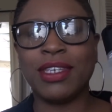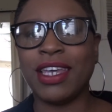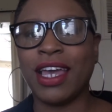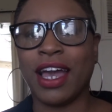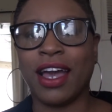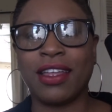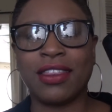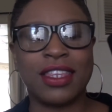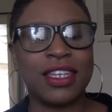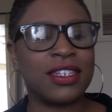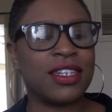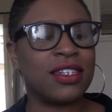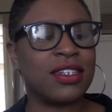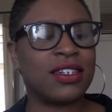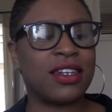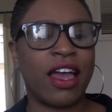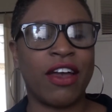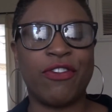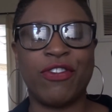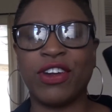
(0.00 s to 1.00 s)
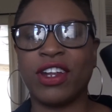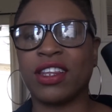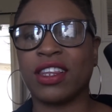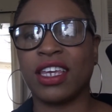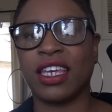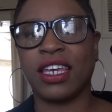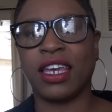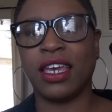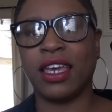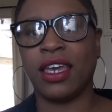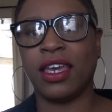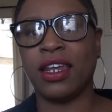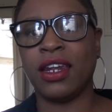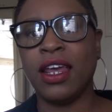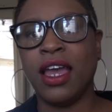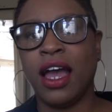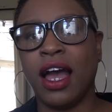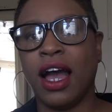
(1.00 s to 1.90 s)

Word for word: yeah, this is definitely it.